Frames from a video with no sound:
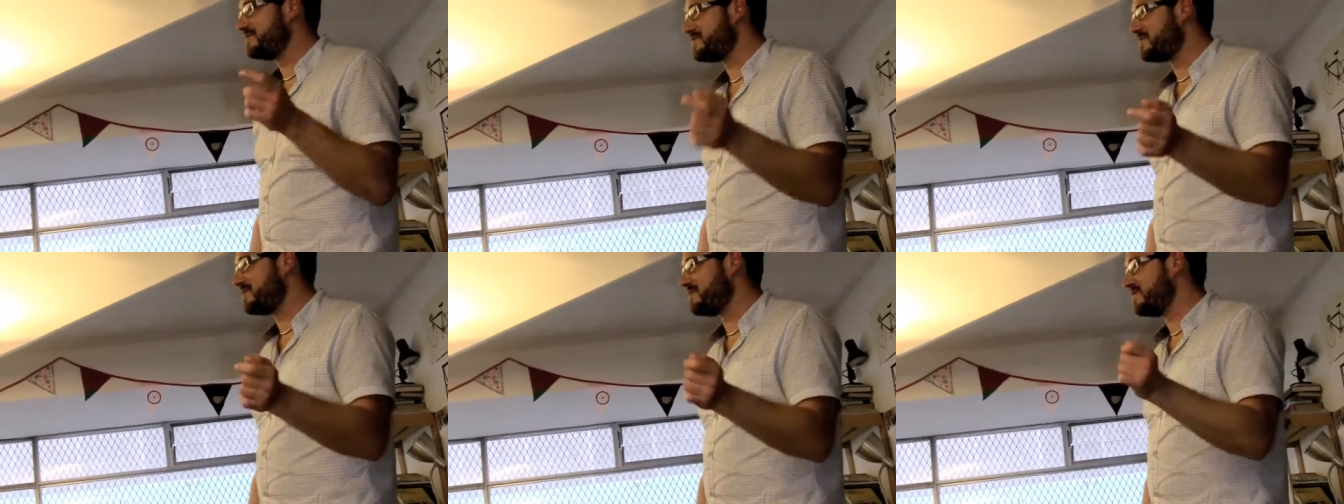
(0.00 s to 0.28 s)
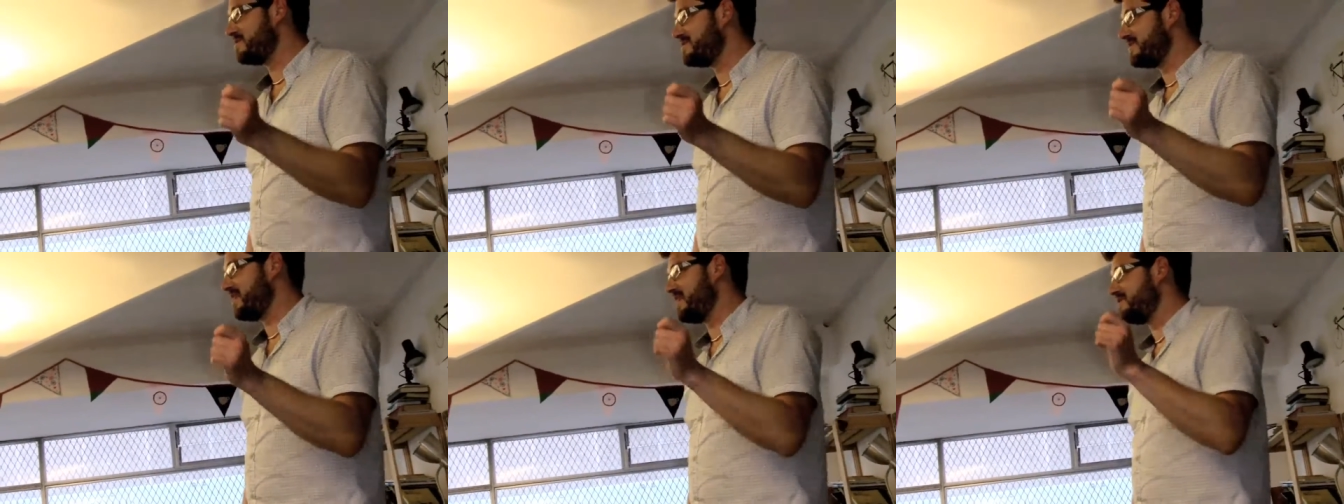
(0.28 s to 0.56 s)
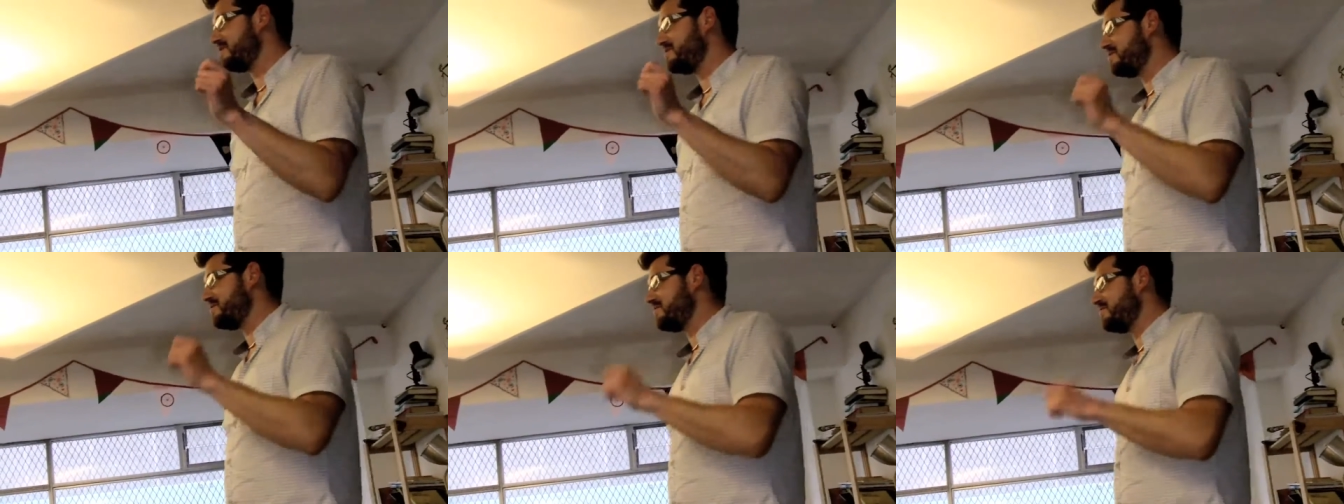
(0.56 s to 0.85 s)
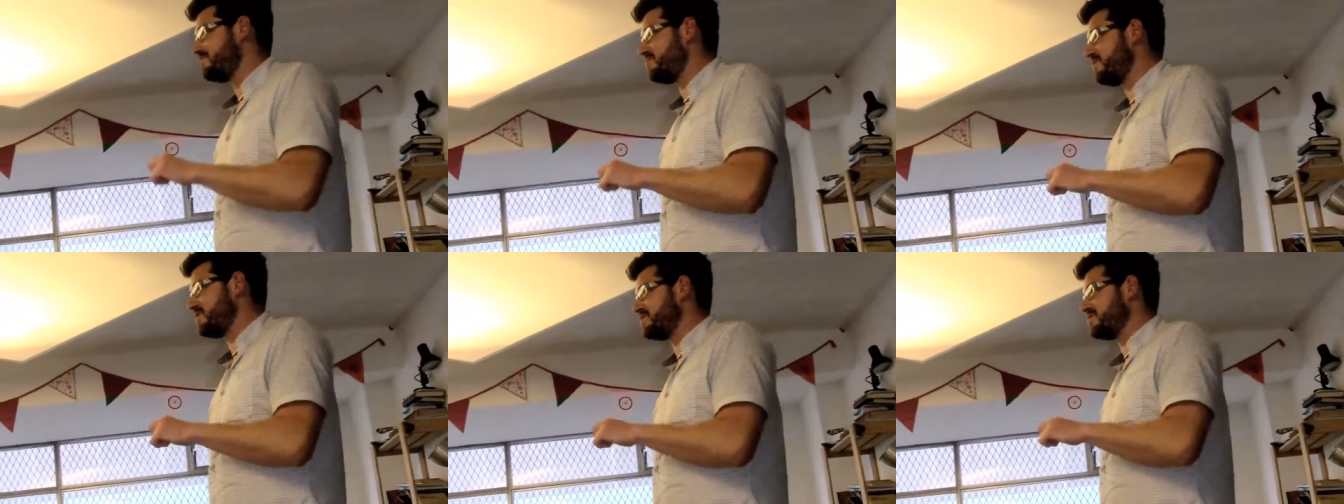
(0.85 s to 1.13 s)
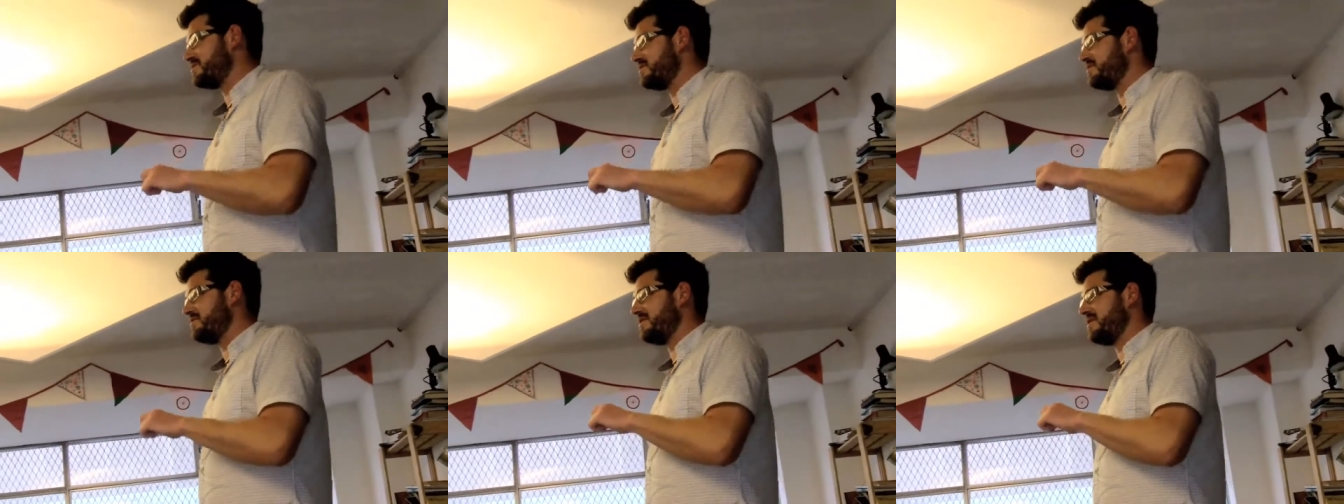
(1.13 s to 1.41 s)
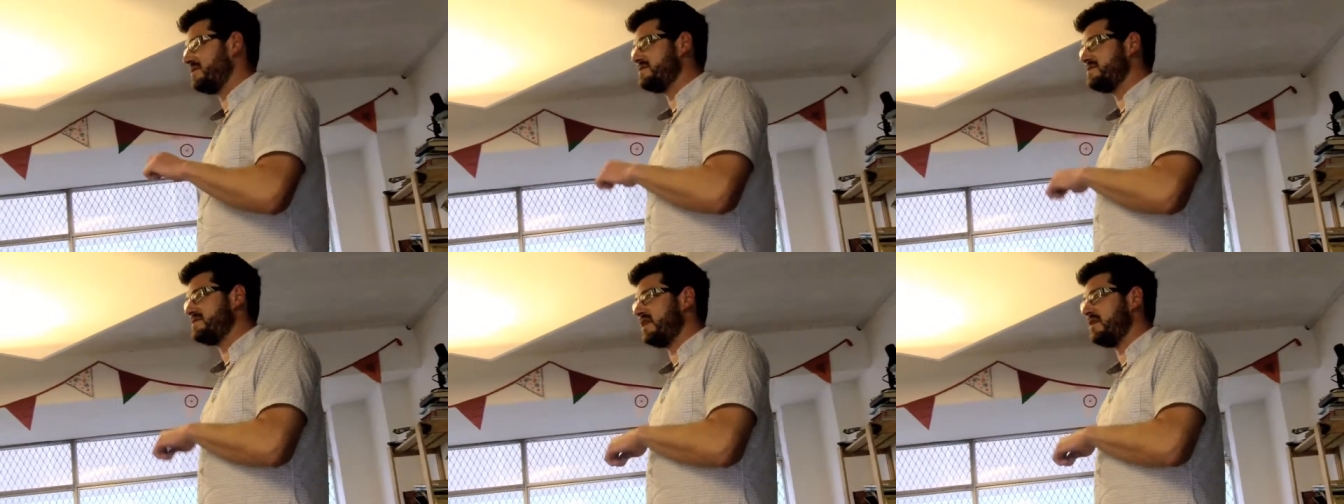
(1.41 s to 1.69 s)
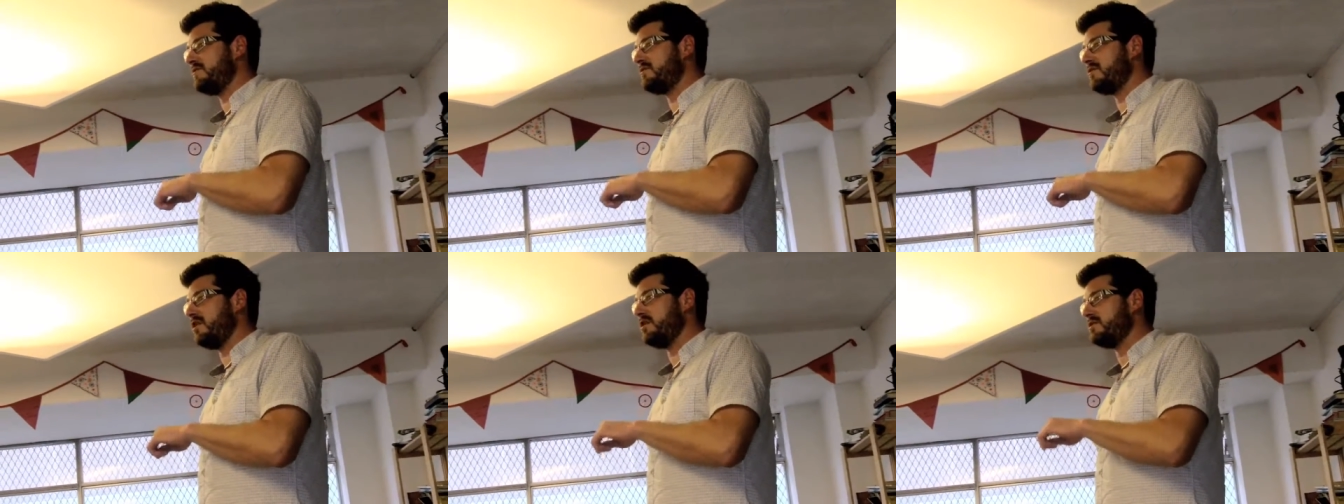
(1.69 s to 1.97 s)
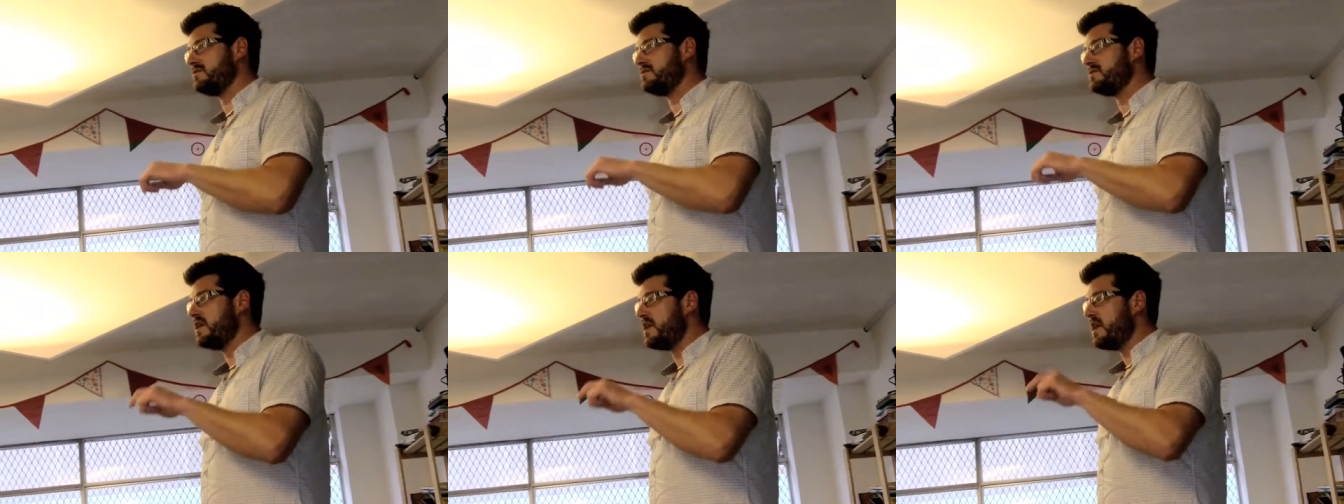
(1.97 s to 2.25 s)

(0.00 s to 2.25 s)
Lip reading: Somerset, Bristol and South Gloss.